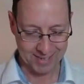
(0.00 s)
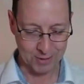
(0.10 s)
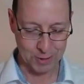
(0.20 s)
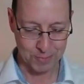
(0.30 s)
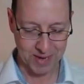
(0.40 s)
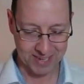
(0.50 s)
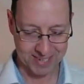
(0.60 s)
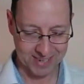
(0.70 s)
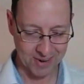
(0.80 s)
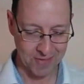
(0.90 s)
Do your
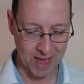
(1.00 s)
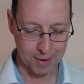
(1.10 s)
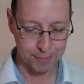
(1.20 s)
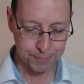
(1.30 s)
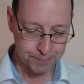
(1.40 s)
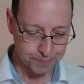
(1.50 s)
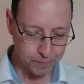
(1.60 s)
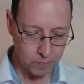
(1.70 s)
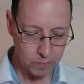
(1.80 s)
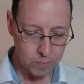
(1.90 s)
best on that.
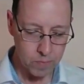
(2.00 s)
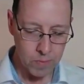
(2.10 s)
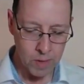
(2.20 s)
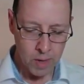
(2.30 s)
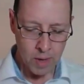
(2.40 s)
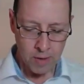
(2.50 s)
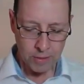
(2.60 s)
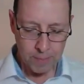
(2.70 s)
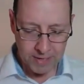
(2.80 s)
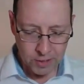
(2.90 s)

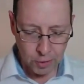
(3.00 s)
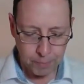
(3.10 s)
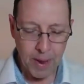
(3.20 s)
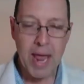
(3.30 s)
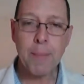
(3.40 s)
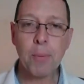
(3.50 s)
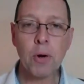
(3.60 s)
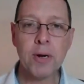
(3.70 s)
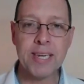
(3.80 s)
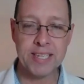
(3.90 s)
The midterm
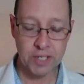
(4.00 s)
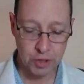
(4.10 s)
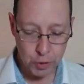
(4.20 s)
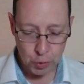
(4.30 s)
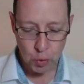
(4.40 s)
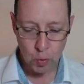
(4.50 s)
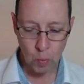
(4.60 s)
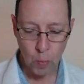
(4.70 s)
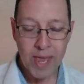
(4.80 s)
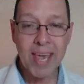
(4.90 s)
paper is due
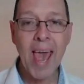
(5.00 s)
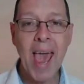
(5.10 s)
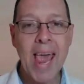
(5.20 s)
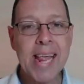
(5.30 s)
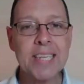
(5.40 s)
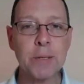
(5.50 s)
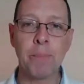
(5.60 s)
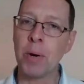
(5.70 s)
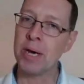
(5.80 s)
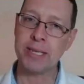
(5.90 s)
week 8,
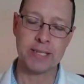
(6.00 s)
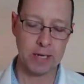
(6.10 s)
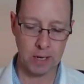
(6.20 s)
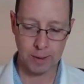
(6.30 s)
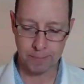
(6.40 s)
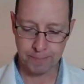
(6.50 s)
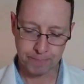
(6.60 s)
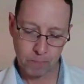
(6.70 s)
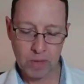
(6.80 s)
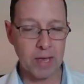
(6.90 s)
but
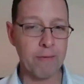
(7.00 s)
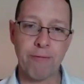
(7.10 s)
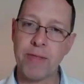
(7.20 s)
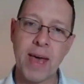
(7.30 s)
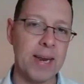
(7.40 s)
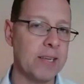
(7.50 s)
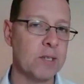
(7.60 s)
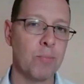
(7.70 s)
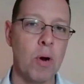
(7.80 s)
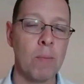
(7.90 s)
if that is
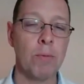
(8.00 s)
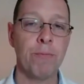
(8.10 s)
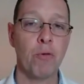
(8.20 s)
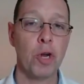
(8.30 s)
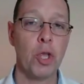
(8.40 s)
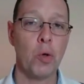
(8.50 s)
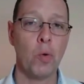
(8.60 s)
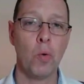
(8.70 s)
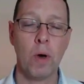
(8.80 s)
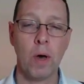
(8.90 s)
a problem for
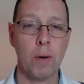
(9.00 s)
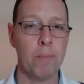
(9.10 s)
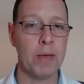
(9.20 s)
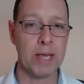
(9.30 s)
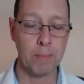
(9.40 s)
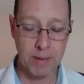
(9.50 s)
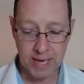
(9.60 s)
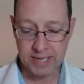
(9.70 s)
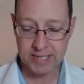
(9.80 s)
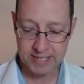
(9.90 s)
you, it can
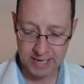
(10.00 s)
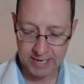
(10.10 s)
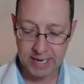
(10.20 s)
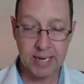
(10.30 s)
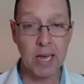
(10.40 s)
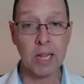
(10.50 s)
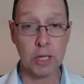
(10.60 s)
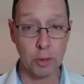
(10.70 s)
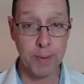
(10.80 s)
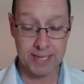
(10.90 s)
be extended a
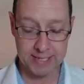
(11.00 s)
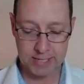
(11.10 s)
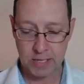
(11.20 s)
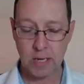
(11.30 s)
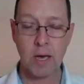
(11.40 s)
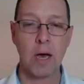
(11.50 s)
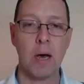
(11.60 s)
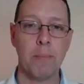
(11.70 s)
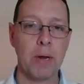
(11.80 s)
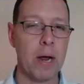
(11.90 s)
little bit,
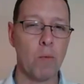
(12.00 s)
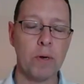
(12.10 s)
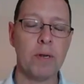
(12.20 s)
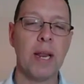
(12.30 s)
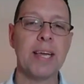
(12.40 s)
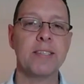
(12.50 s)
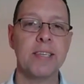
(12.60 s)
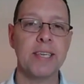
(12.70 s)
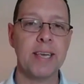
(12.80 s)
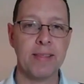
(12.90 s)
but I would like
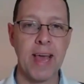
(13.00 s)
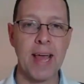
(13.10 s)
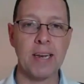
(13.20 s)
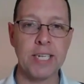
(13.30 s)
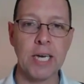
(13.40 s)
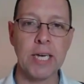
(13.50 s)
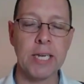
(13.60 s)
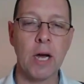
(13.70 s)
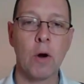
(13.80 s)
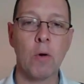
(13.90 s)
to get that done